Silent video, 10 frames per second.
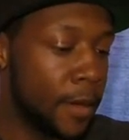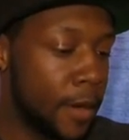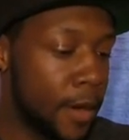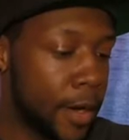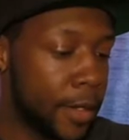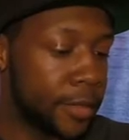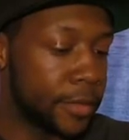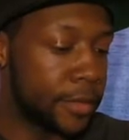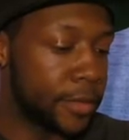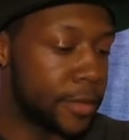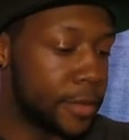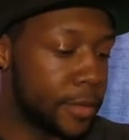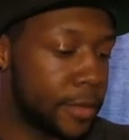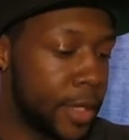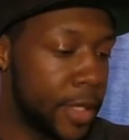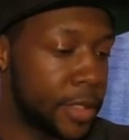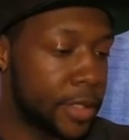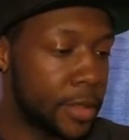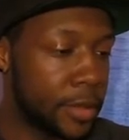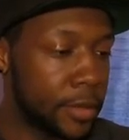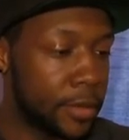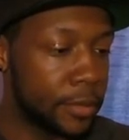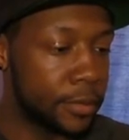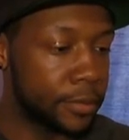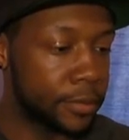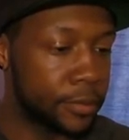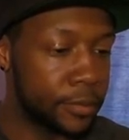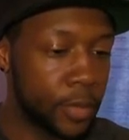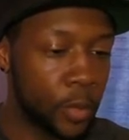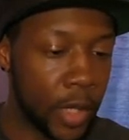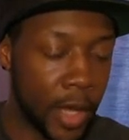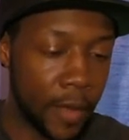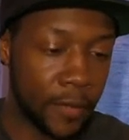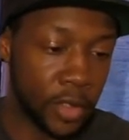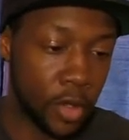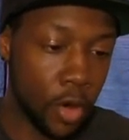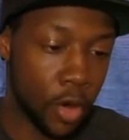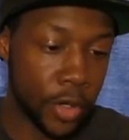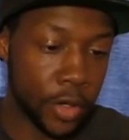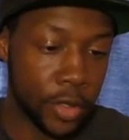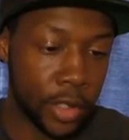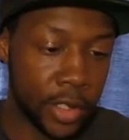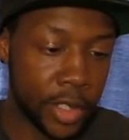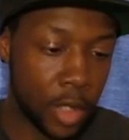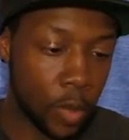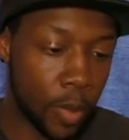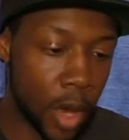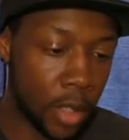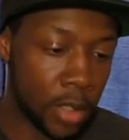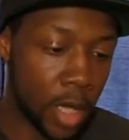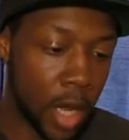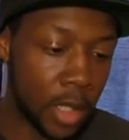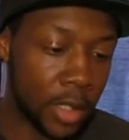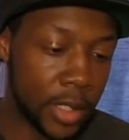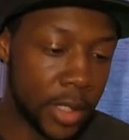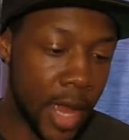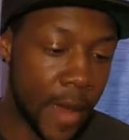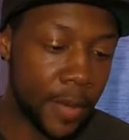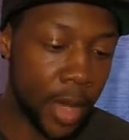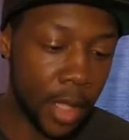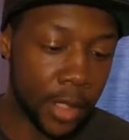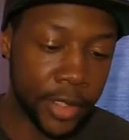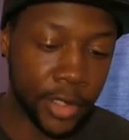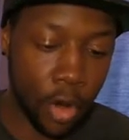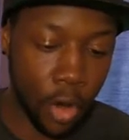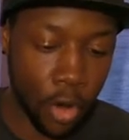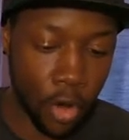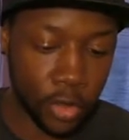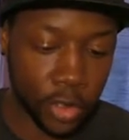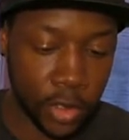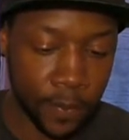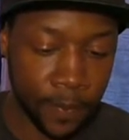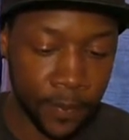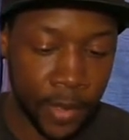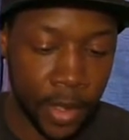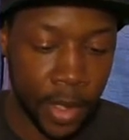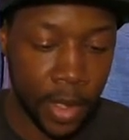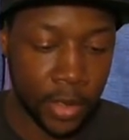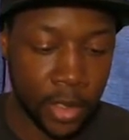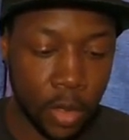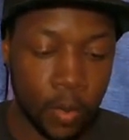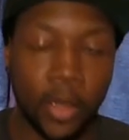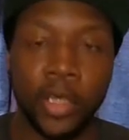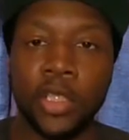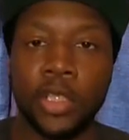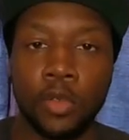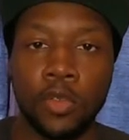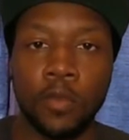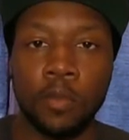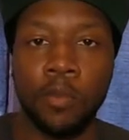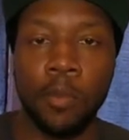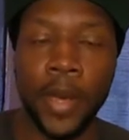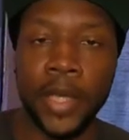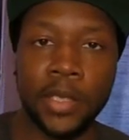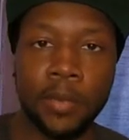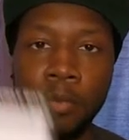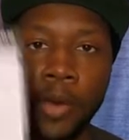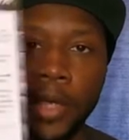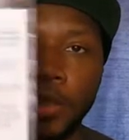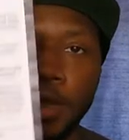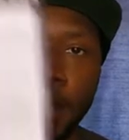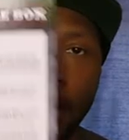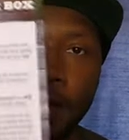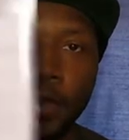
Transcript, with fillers: all right, next we have this card here, Lucky Chopper Box Holiday Happy Holidays card, just and talking about the exclusive baits and brands they have